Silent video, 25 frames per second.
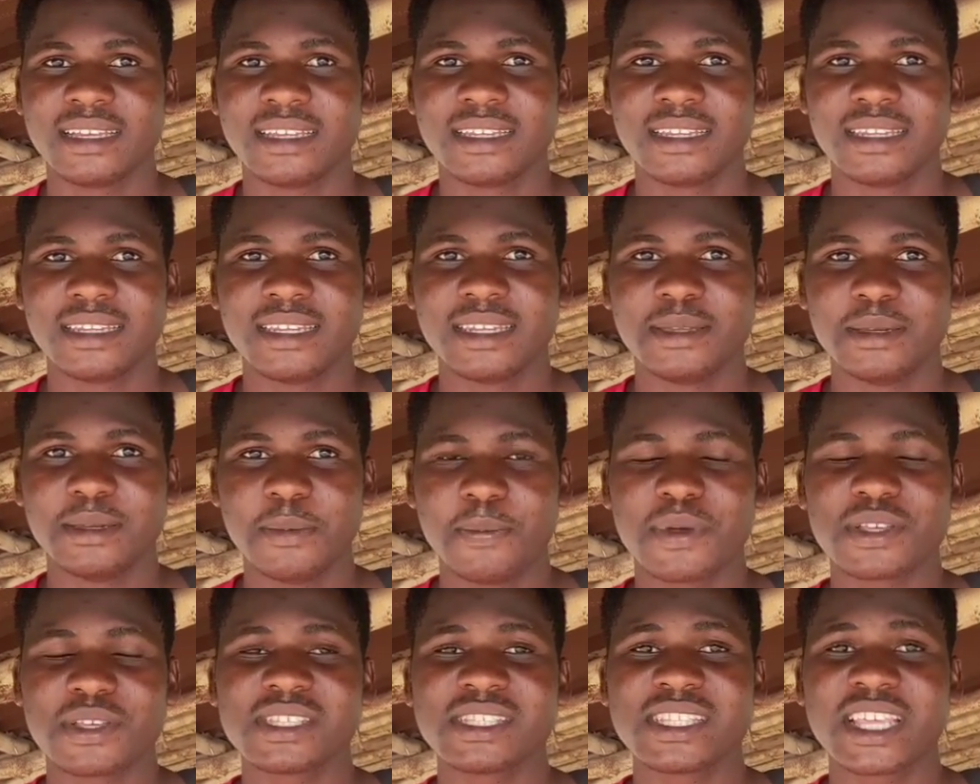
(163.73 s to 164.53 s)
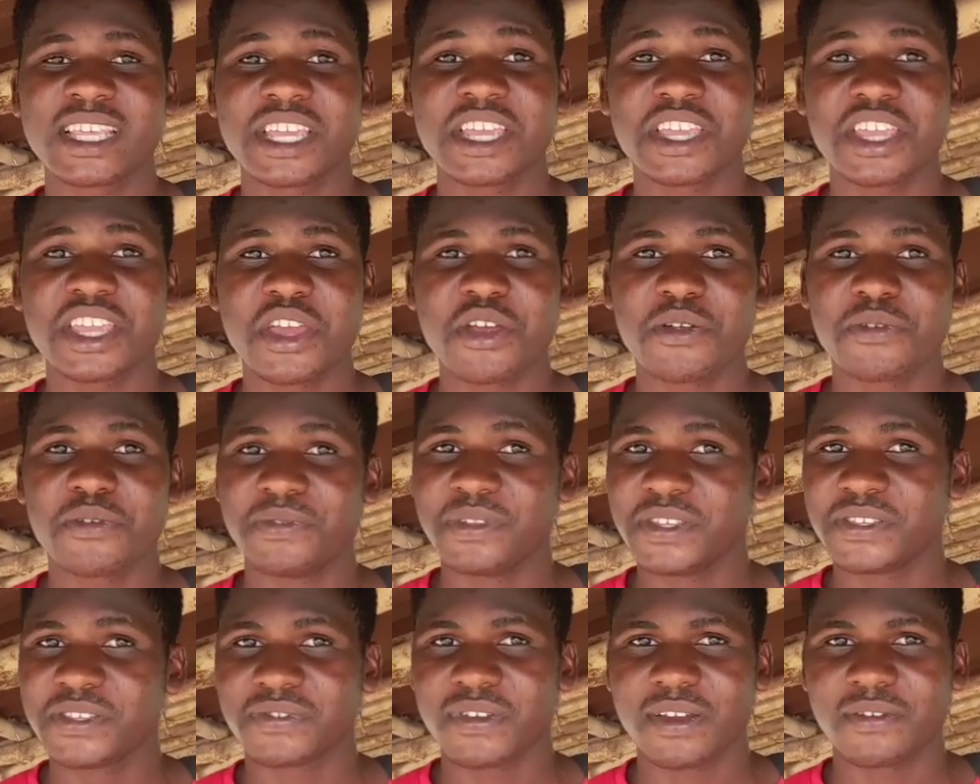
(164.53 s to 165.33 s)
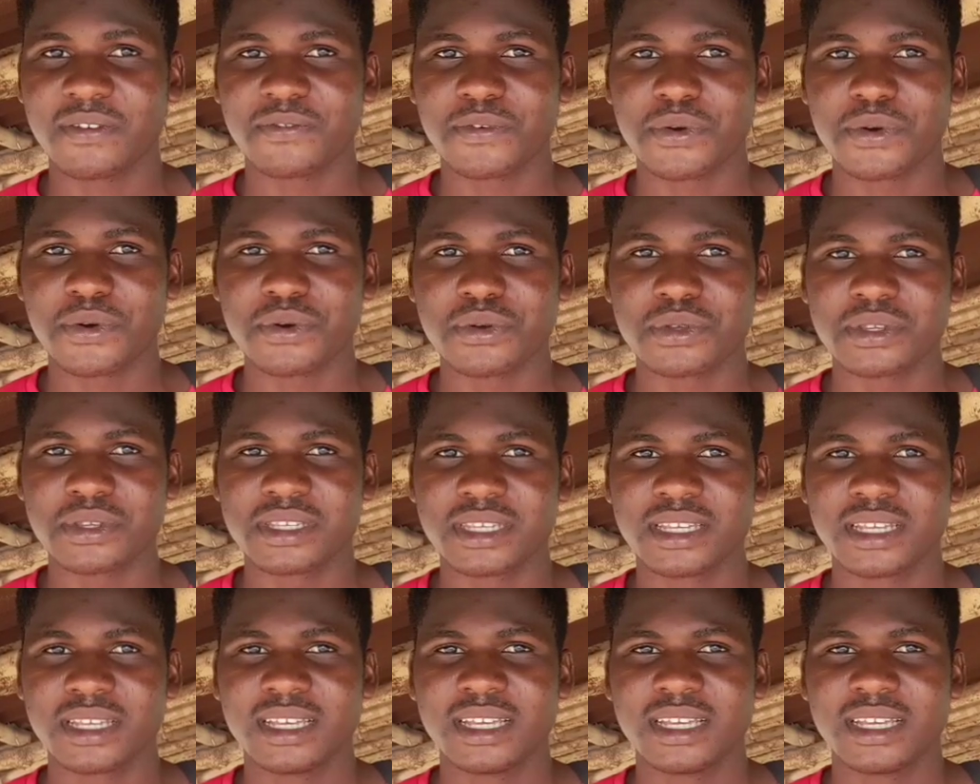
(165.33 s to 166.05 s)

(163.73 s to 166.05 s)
the person taking care of this farm for us.